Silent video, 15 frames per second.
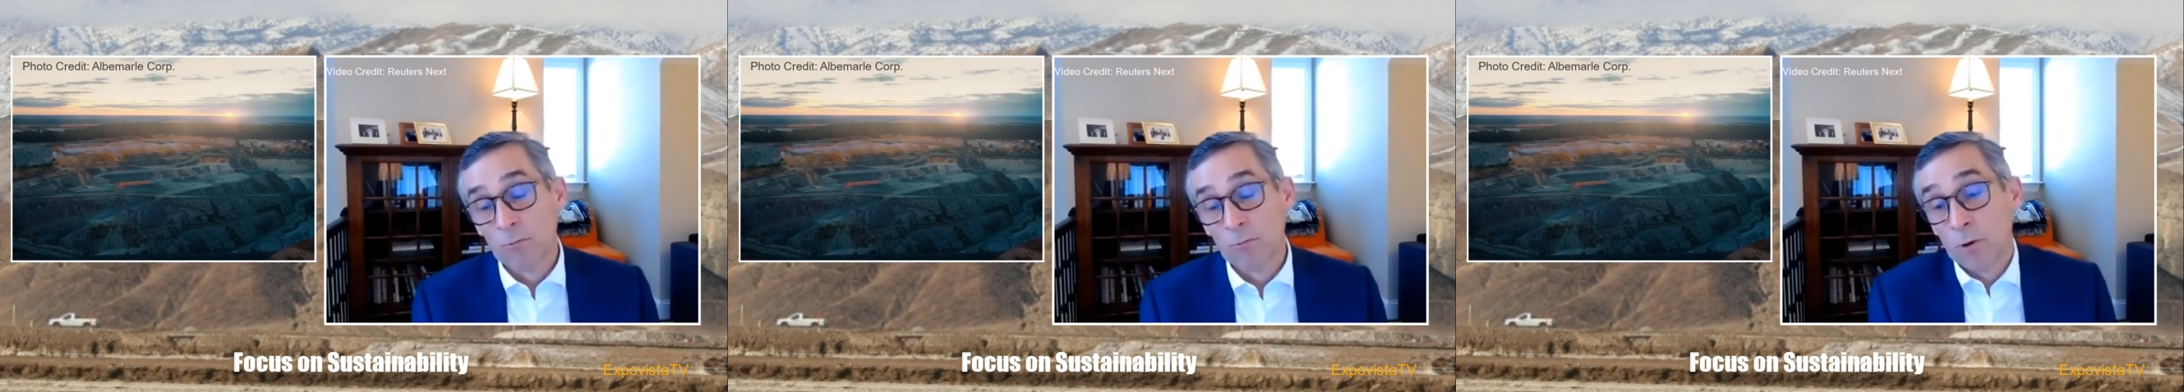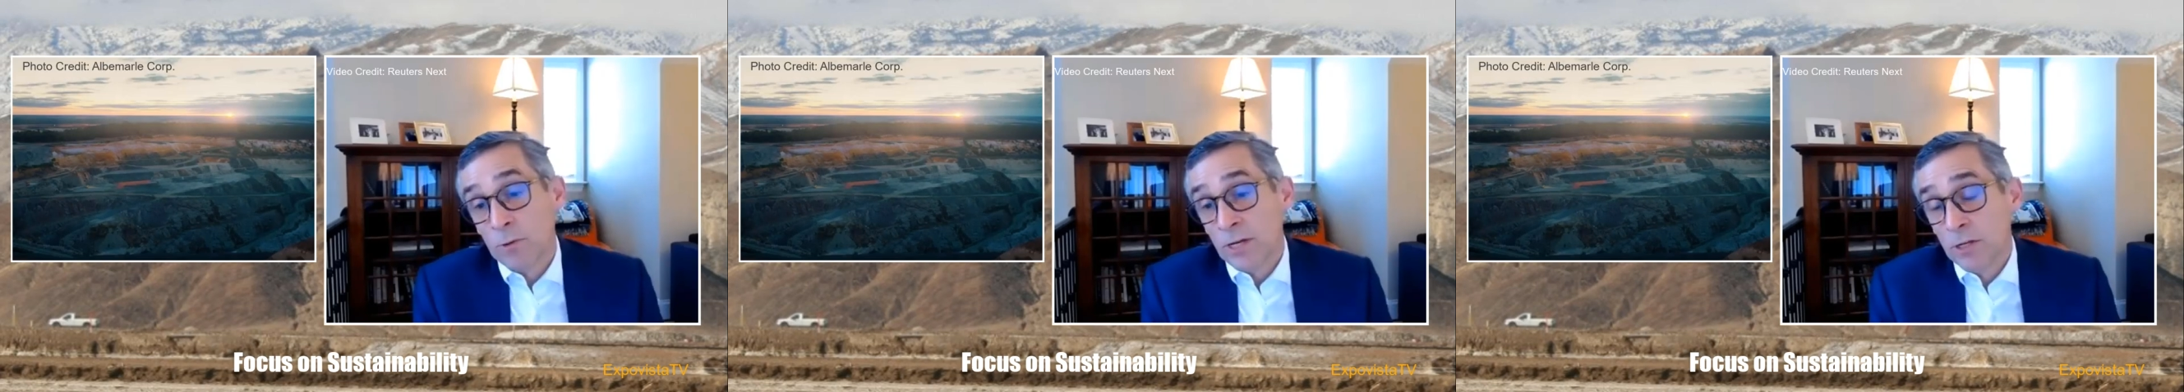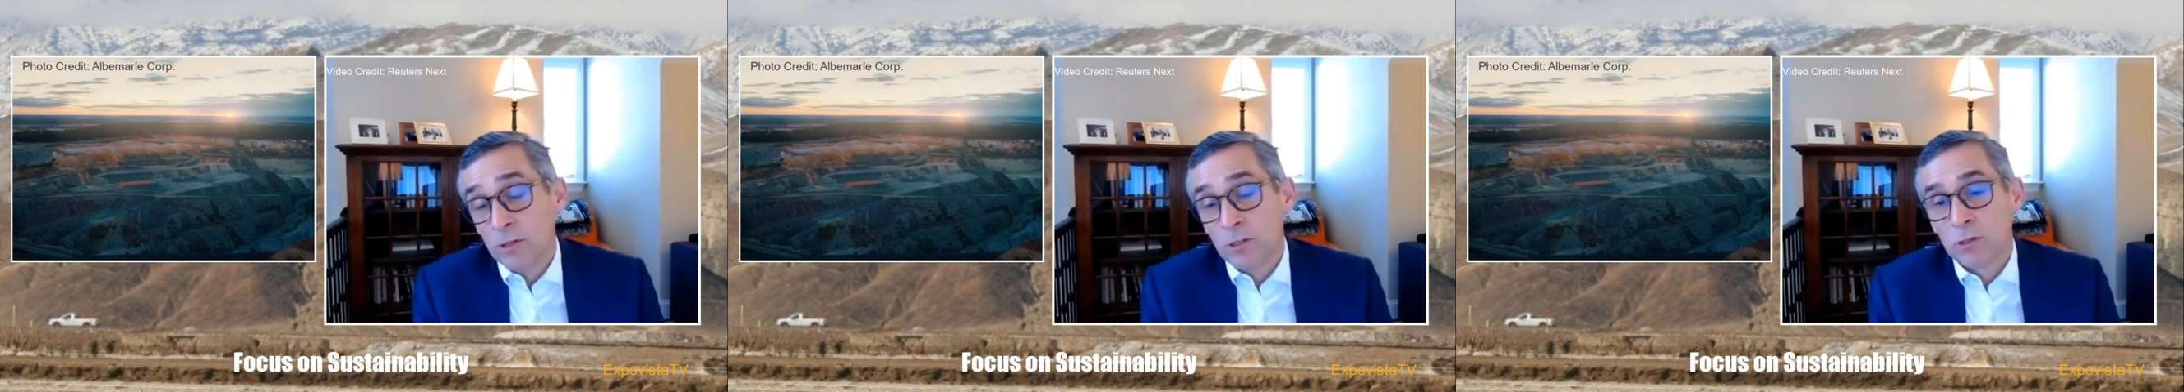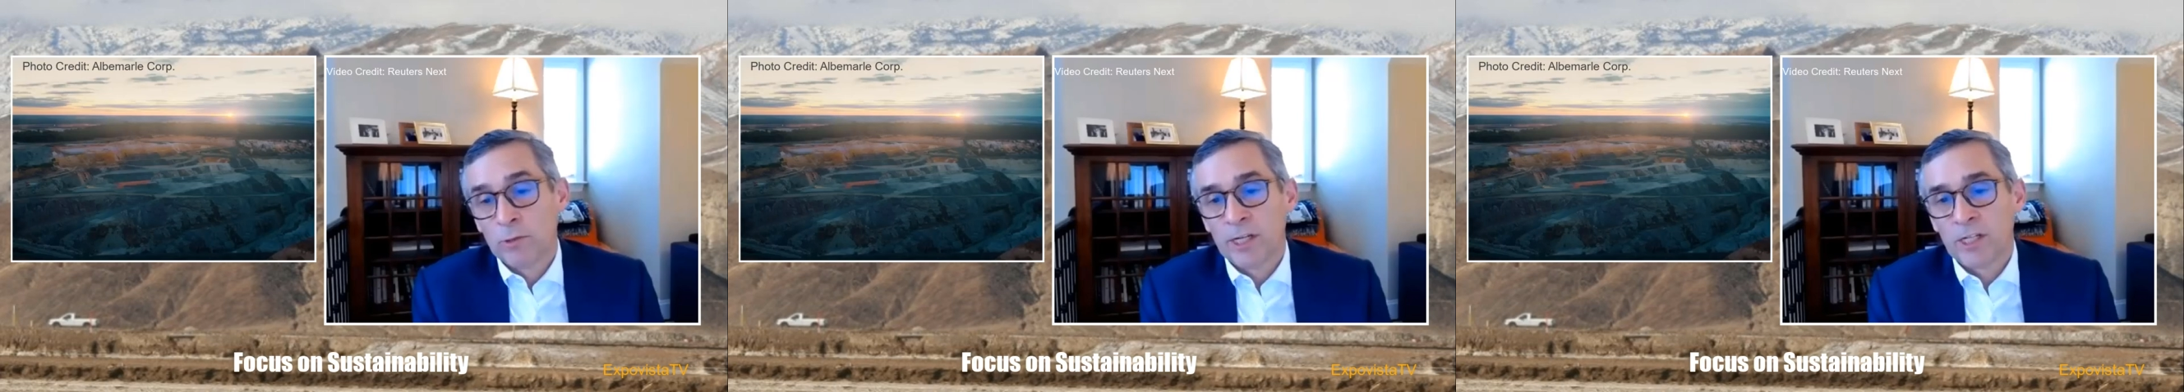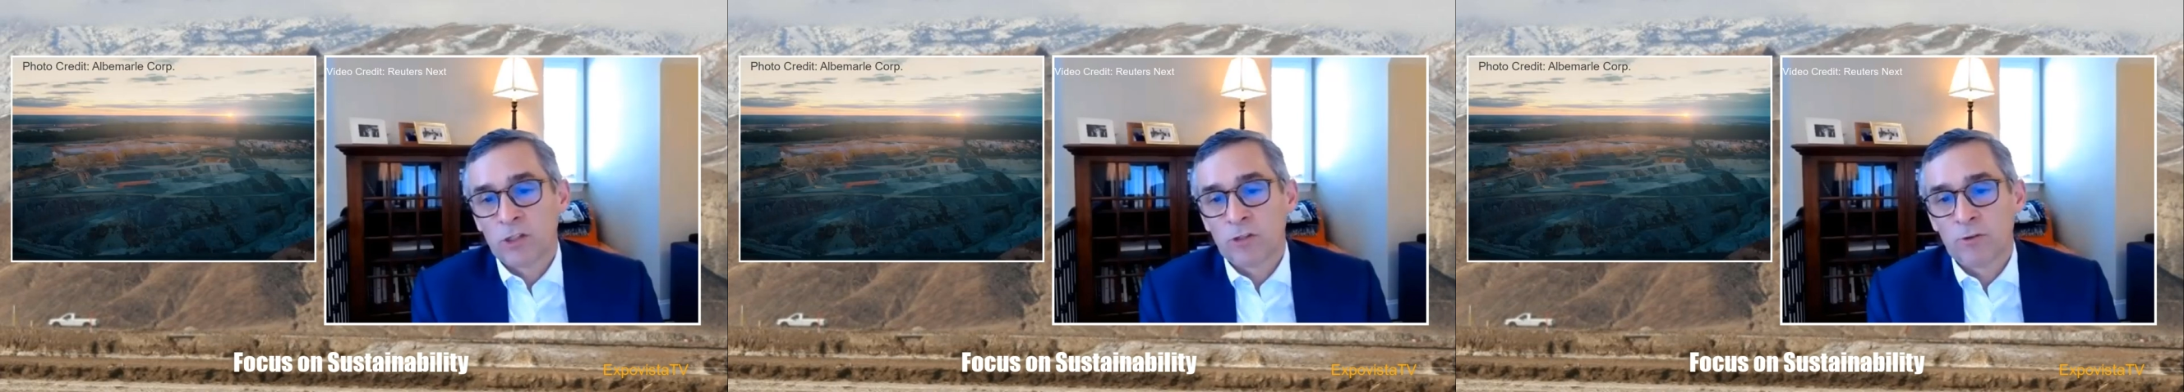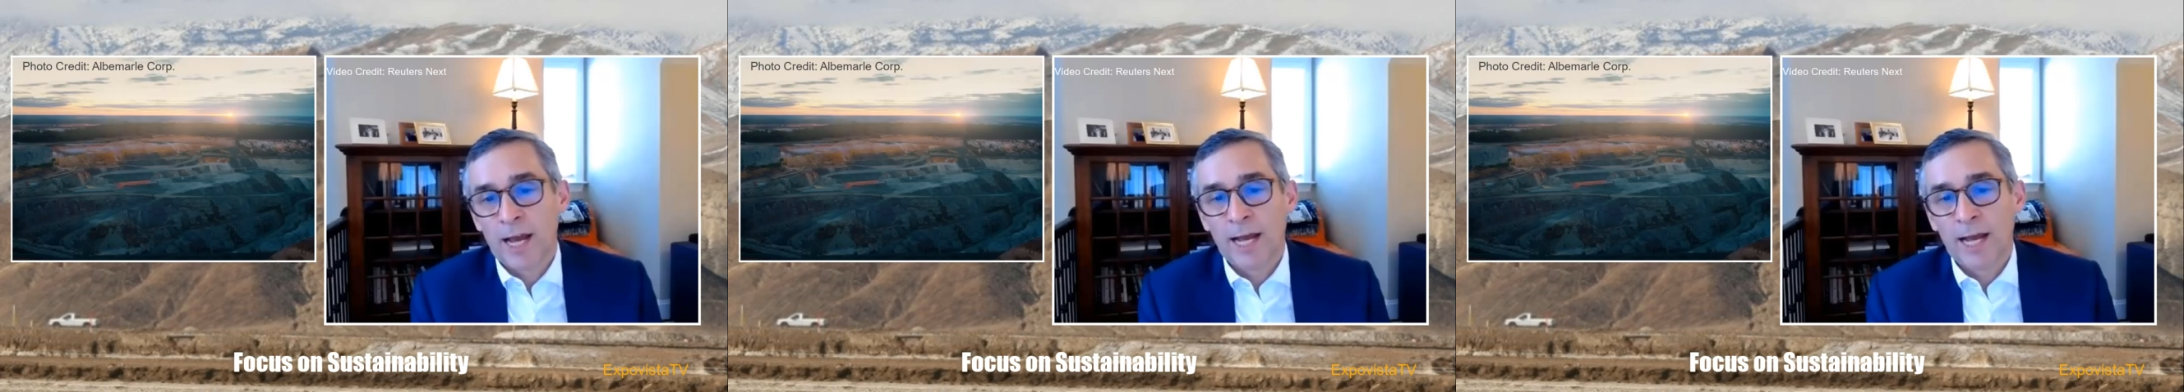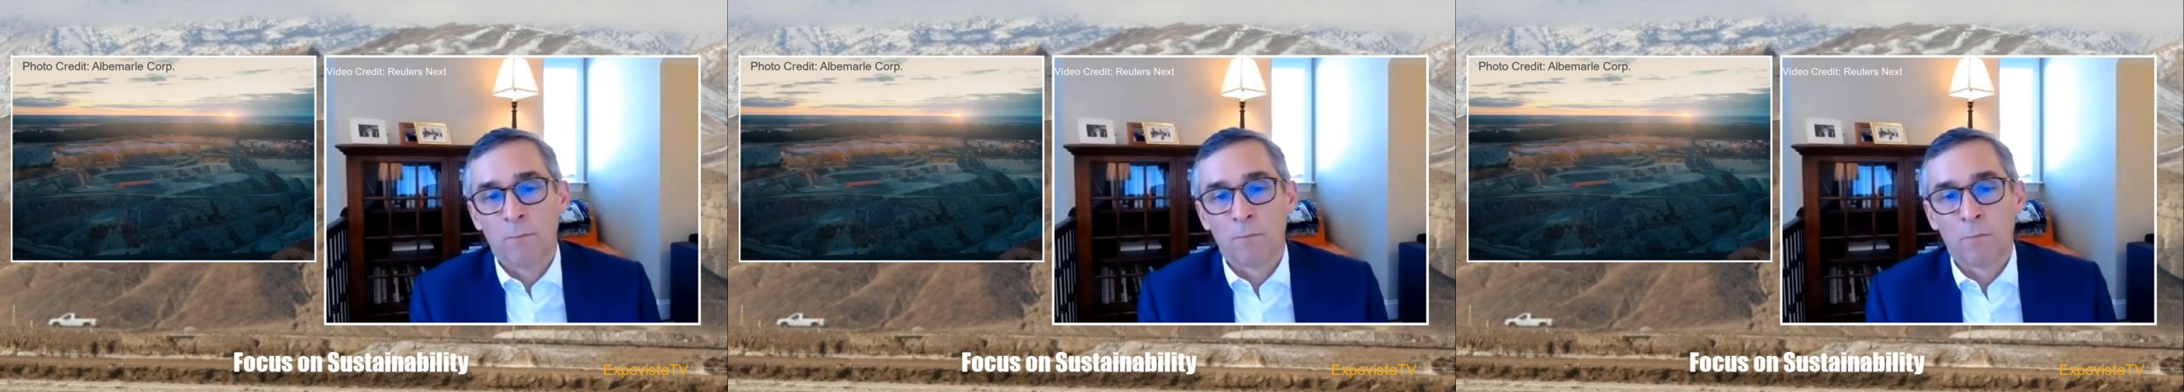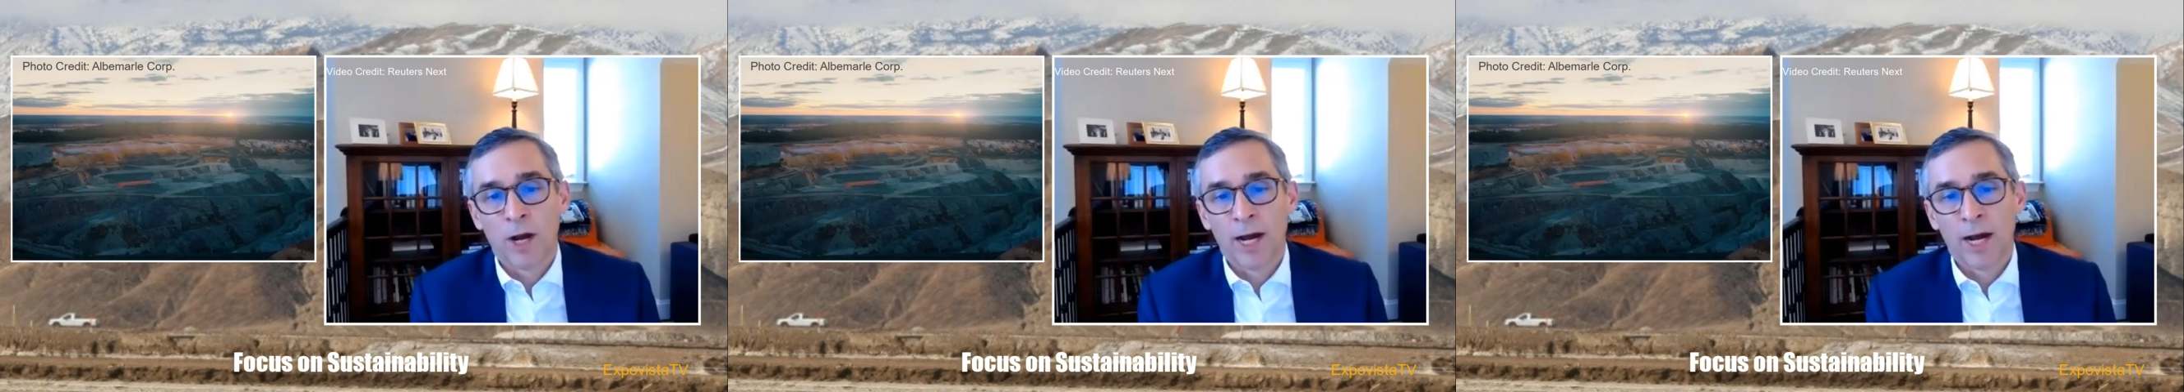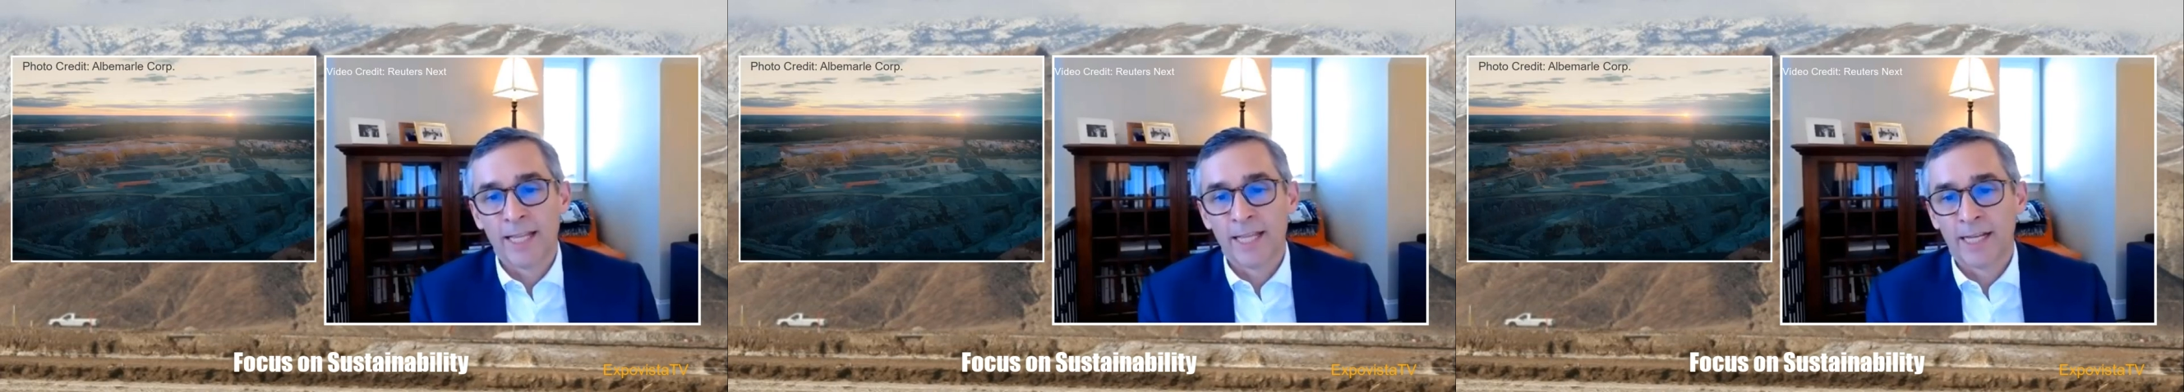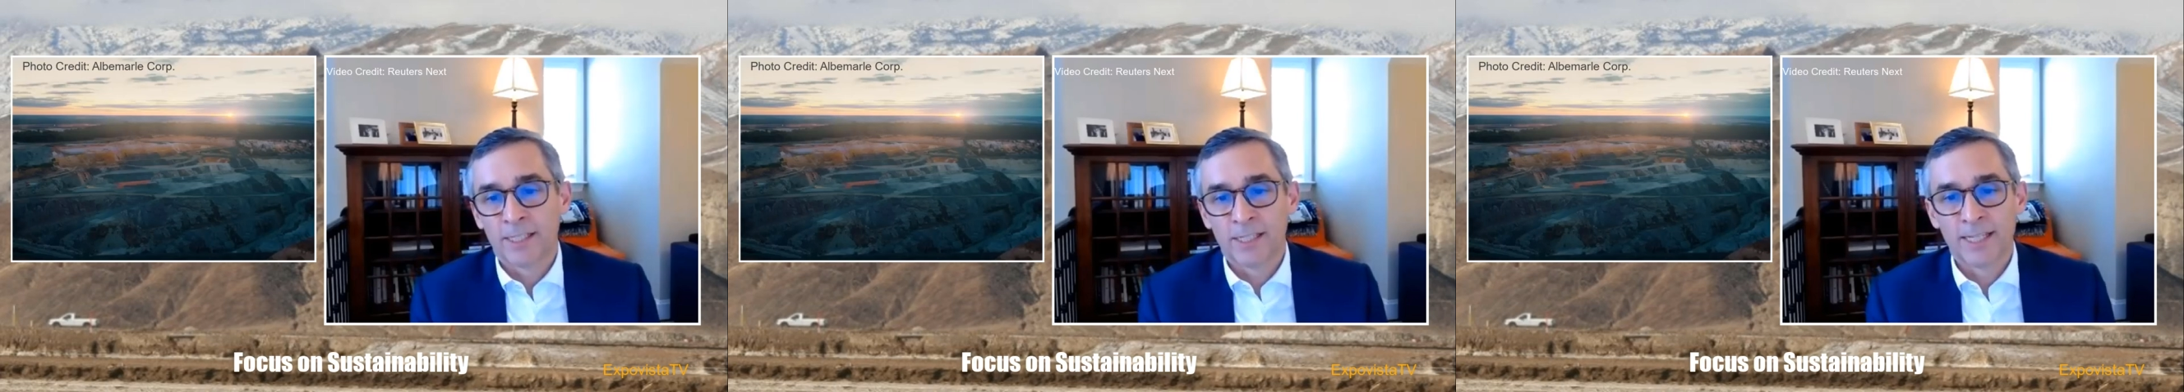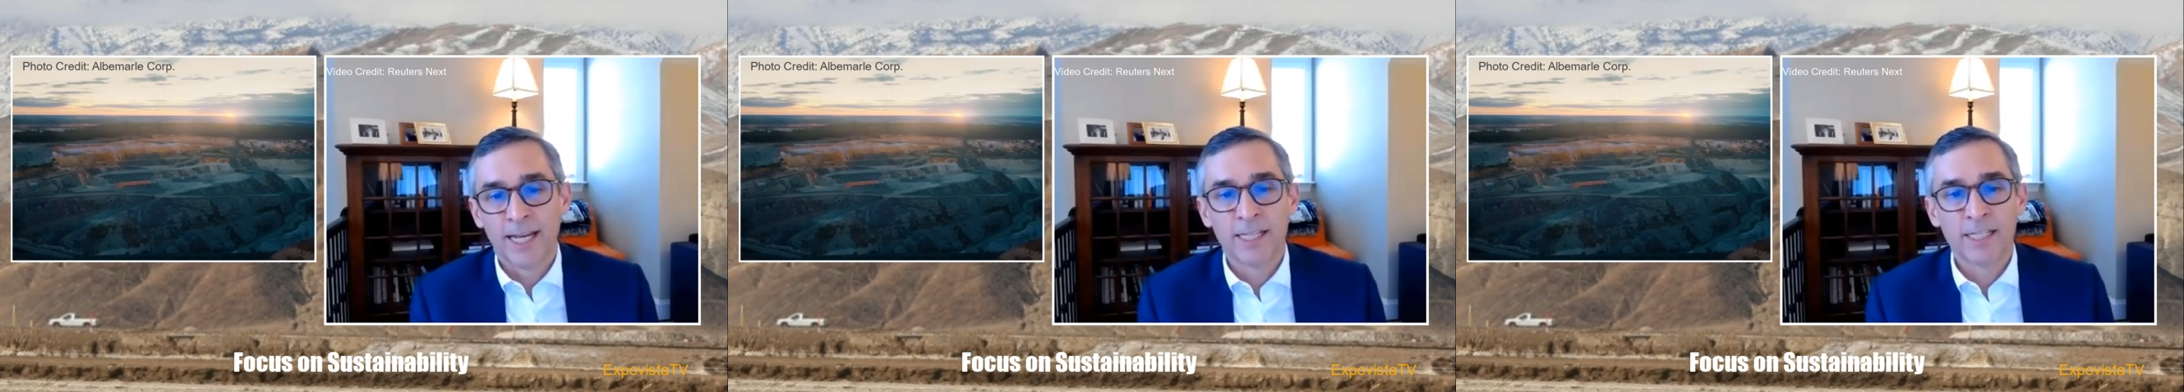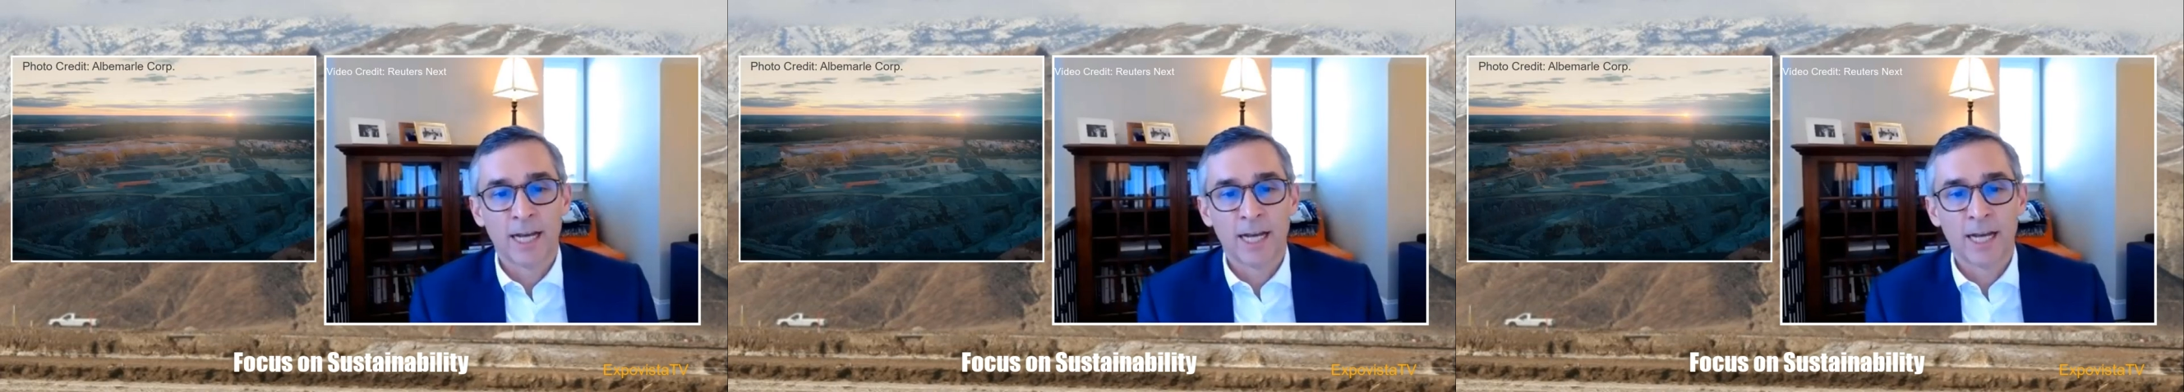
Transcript: What we do is we extract a brine that's 10